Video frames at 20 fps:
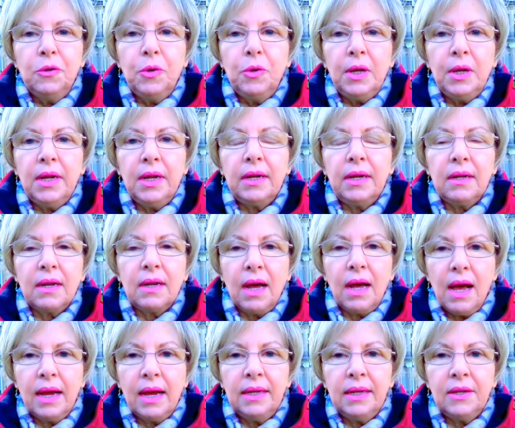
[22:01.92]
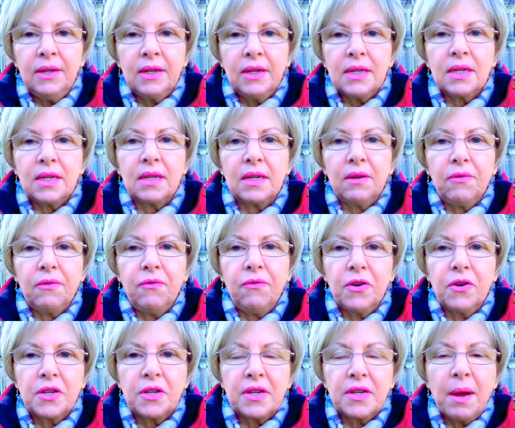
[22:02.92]
Do a little kindness
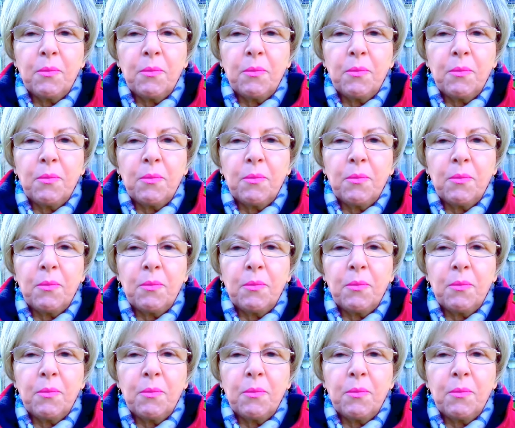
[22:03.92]
for